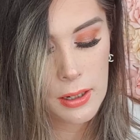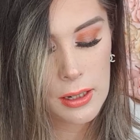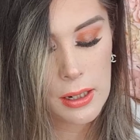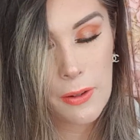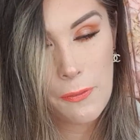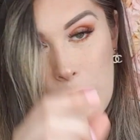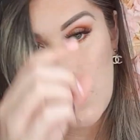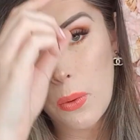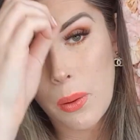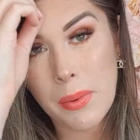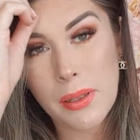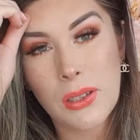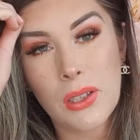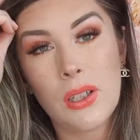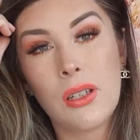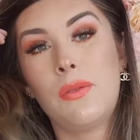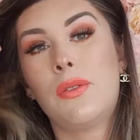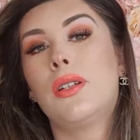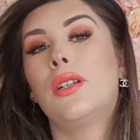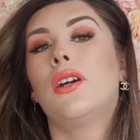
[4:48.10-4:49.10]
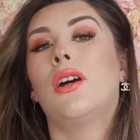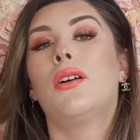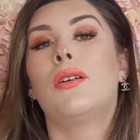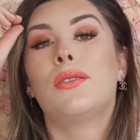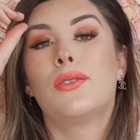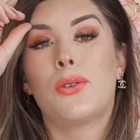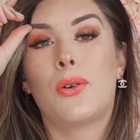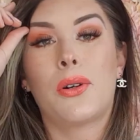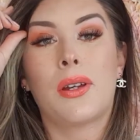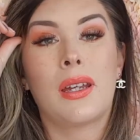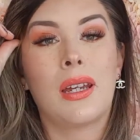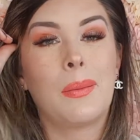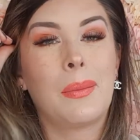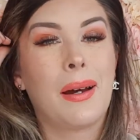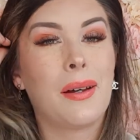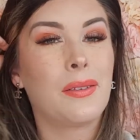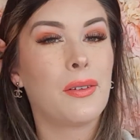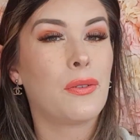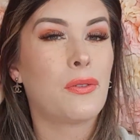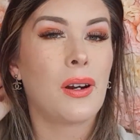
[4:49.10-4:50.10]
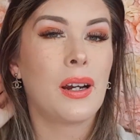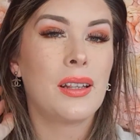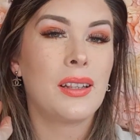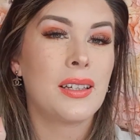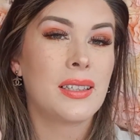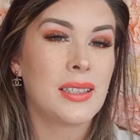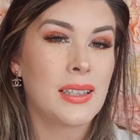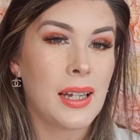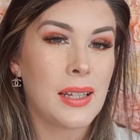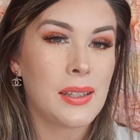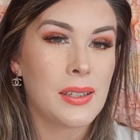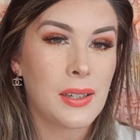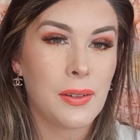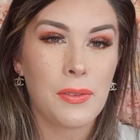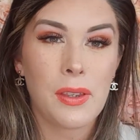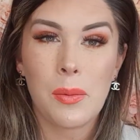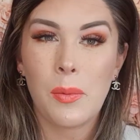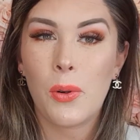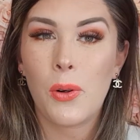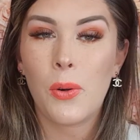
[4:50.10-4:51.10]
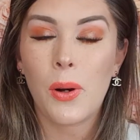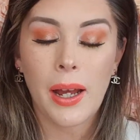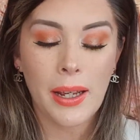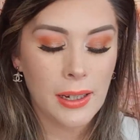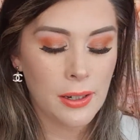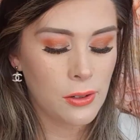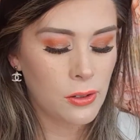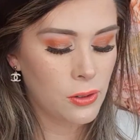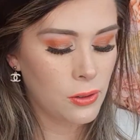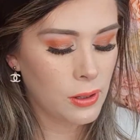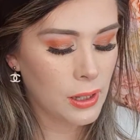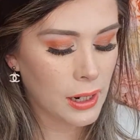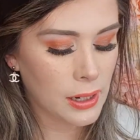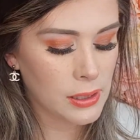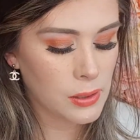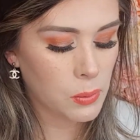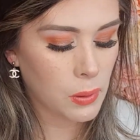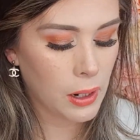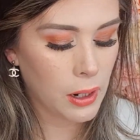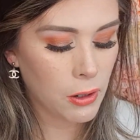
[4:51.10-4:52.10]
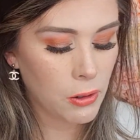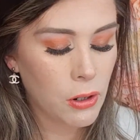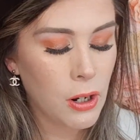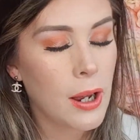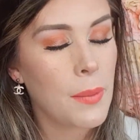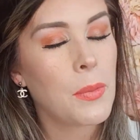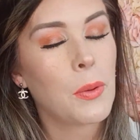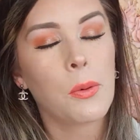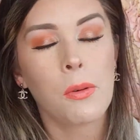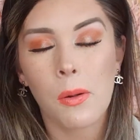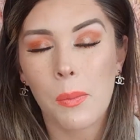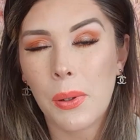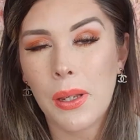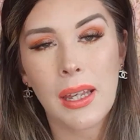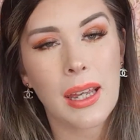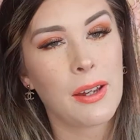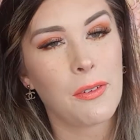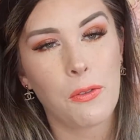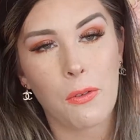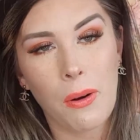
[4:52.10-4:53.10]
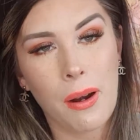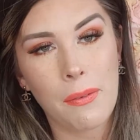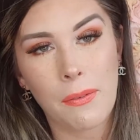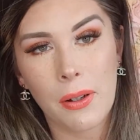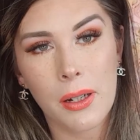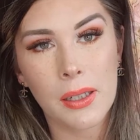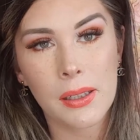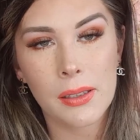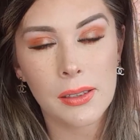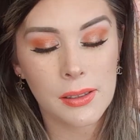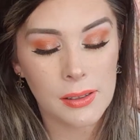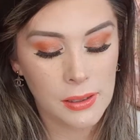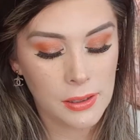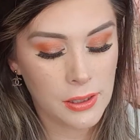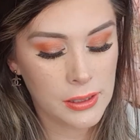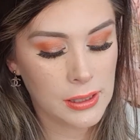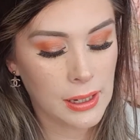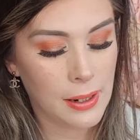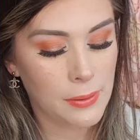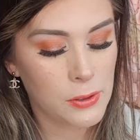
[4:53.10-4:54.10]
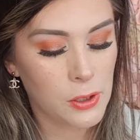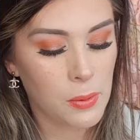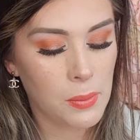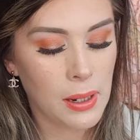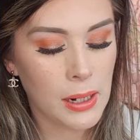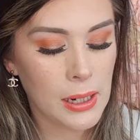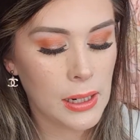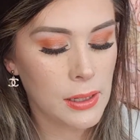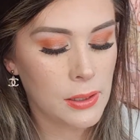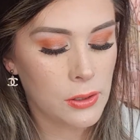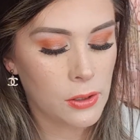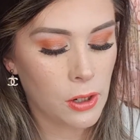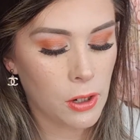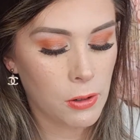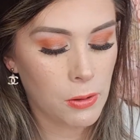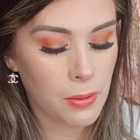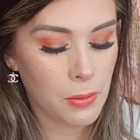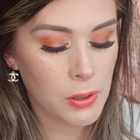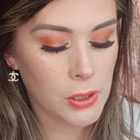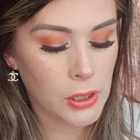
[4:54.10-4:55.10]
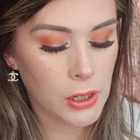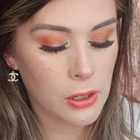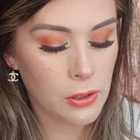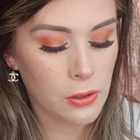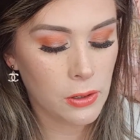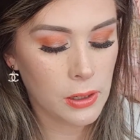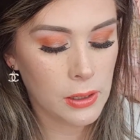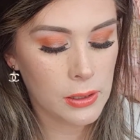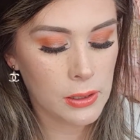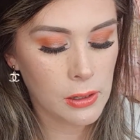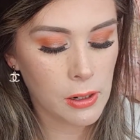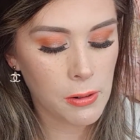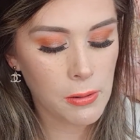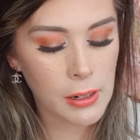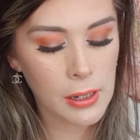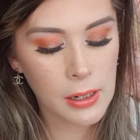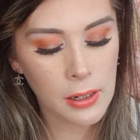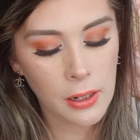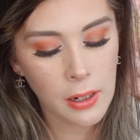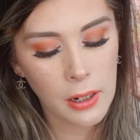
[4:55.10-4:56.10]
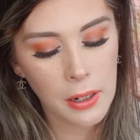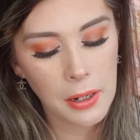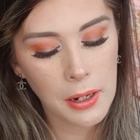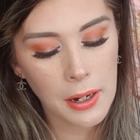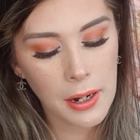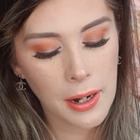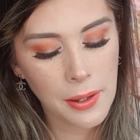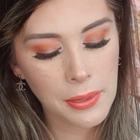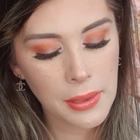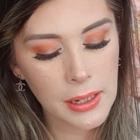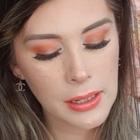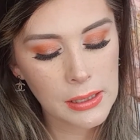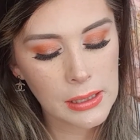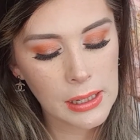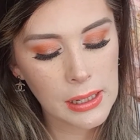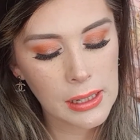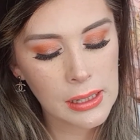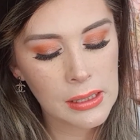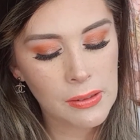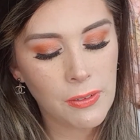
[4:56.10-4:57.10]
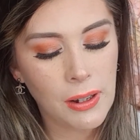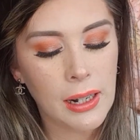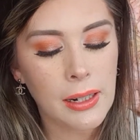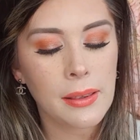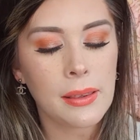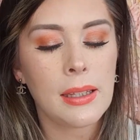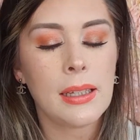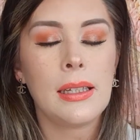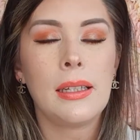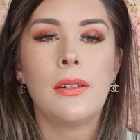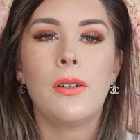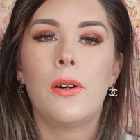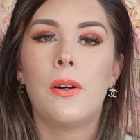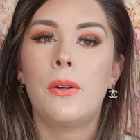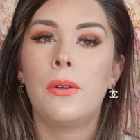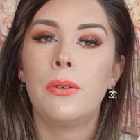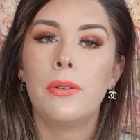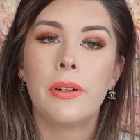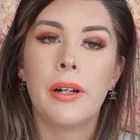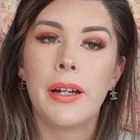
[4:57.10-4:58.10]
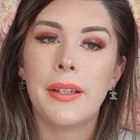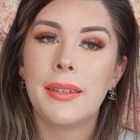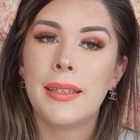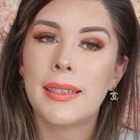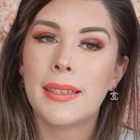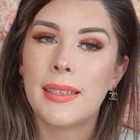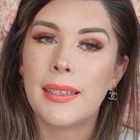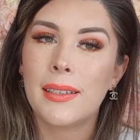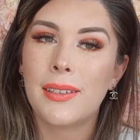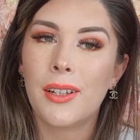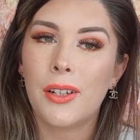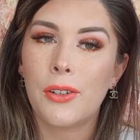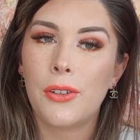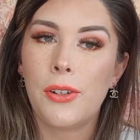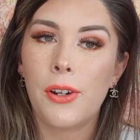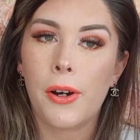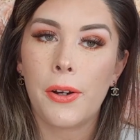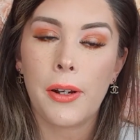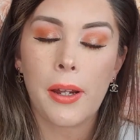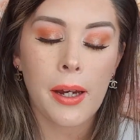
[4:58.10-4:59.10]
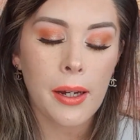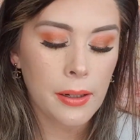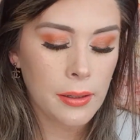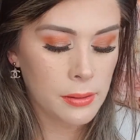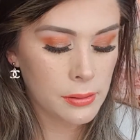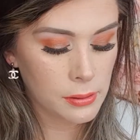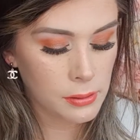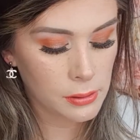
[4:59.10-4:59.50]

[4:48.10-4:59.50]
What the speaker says: If you want me to do a video talking about the scents of them all, I can do that as well. But we would be here forever because I have so many. So we're just going to do this slowly. And this is Valentino and this is Donna.